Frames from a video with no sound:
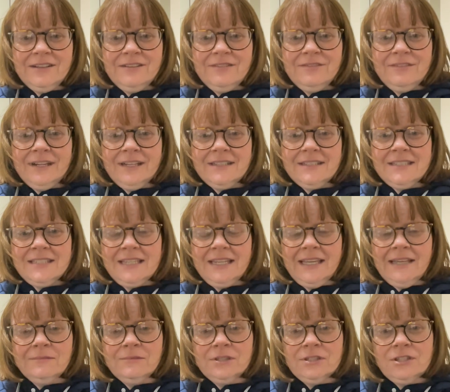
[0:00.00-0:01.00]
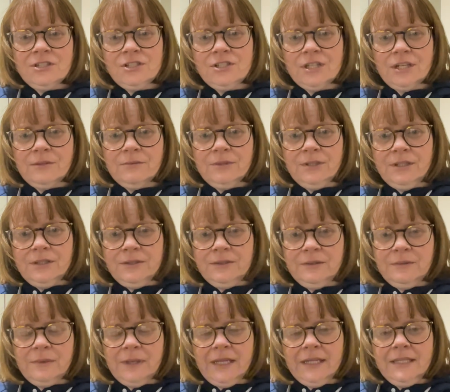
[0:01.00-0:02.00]
Right, today I'm going to show
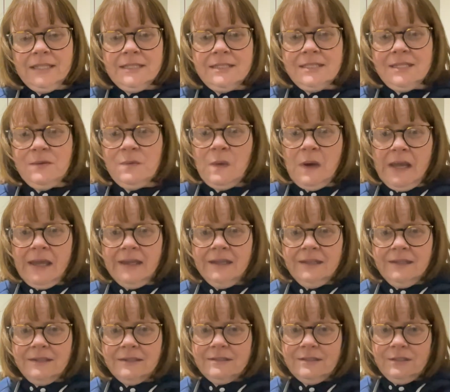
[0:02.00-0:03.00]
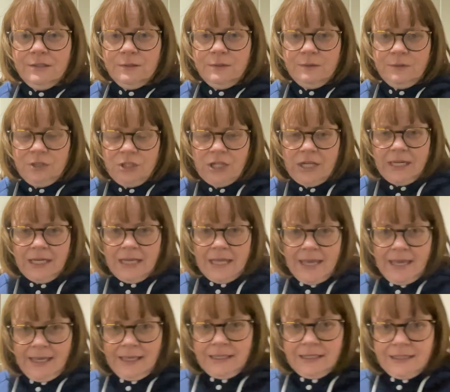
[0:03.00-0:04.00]
you an easy way to shell
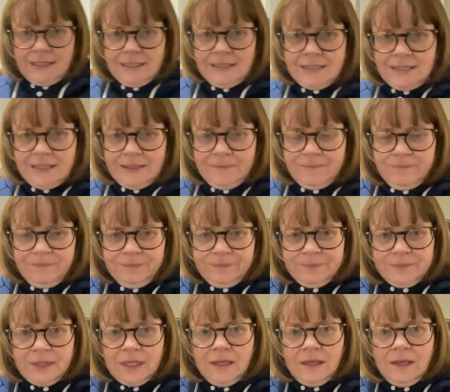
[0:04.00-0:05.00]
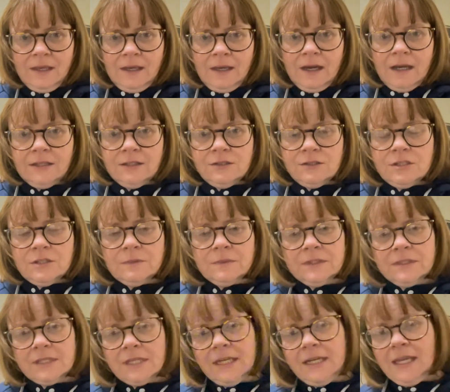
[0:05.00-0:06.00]
eggs. I used to
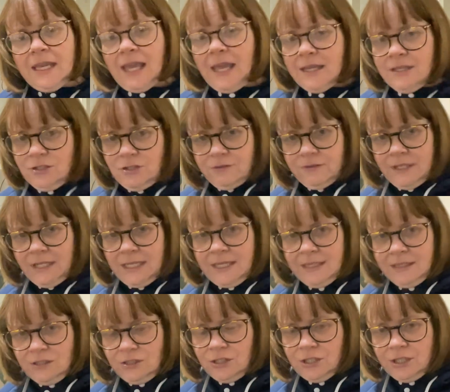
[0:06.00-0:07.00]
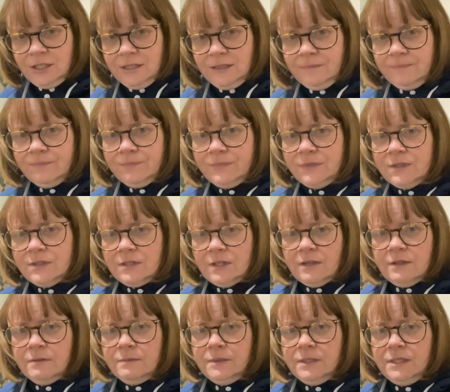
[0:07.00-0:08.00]
work in a catering kitchen,
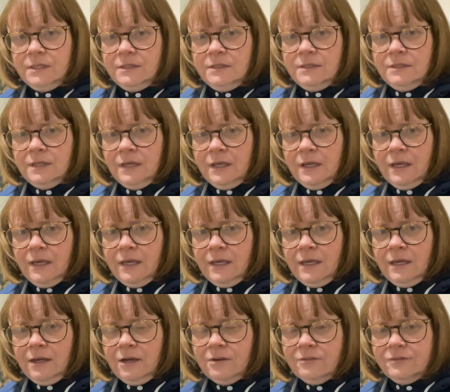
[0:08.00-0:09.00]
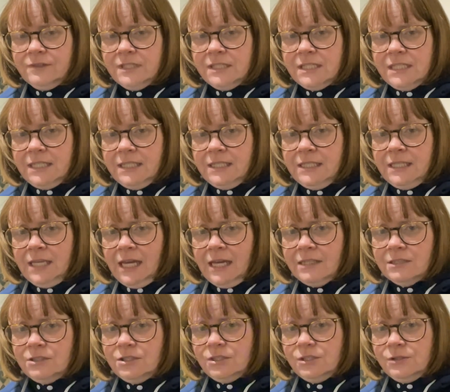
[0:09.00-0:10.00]
so we obviously
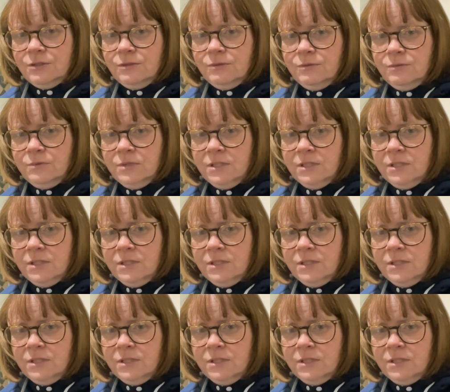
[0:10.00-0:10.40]
had to